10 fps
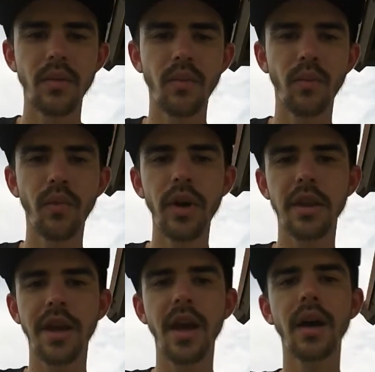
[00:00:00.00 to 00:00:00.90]

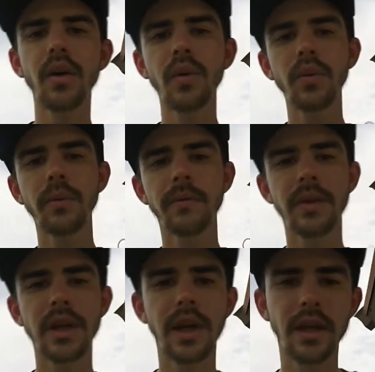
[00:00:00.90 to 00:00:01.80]
With how
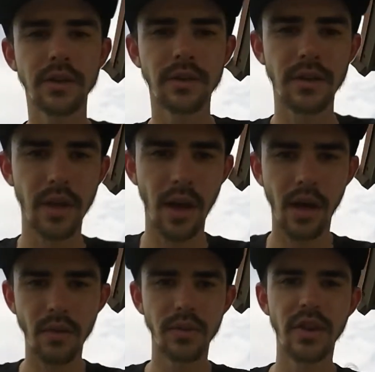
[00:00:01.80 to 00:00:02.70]
finesse,
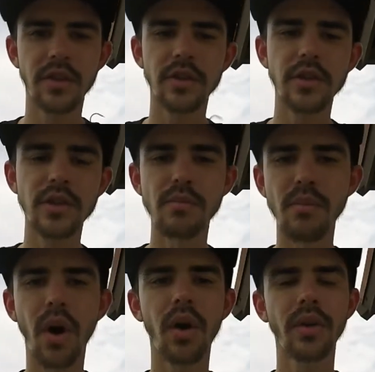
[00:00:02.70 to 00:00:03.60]
how
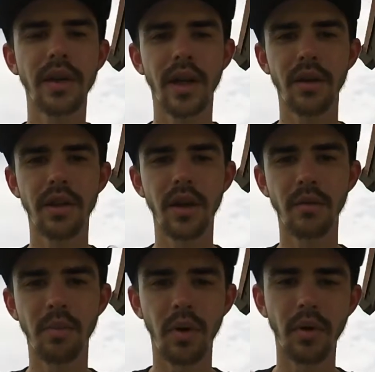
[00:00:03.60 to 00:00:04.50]
small and how thin a
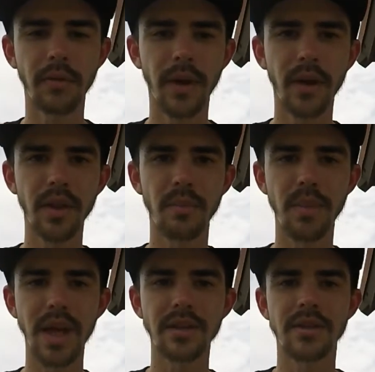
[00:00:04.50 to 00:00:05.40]
profile the
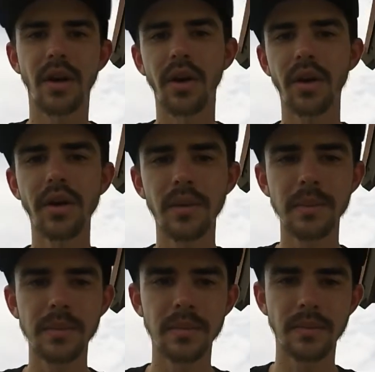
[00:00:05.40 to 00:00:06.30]
baits are,
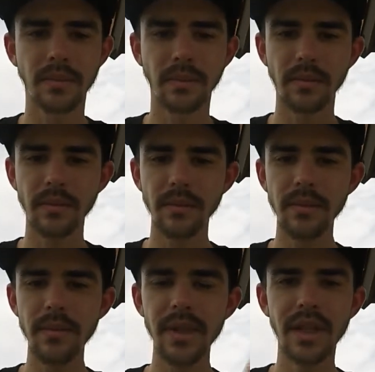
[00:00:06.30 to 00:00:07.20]

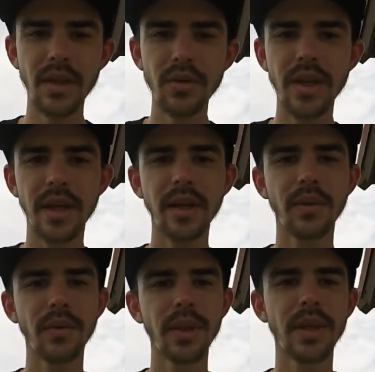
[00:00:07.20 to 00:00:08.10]
you can't
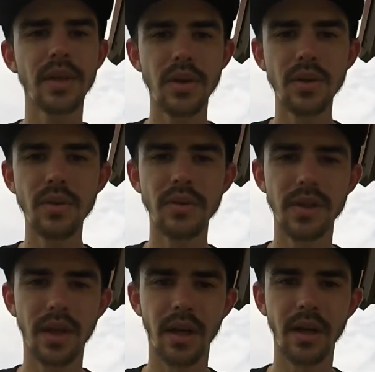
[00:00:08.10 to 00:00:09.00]
really use
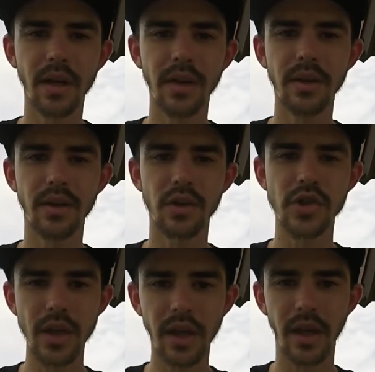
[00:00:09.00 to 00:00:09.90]
another
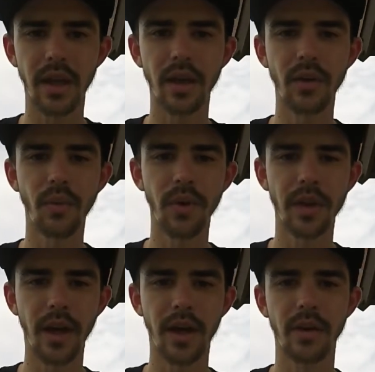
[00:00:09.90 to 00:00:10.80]
jig head
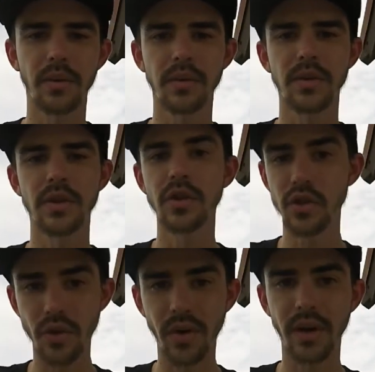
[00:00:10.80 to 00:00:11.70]
without
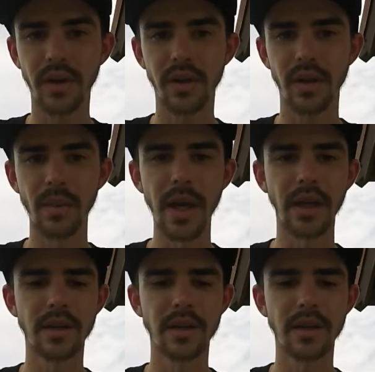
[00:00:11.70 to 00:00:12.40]
destroying the bait.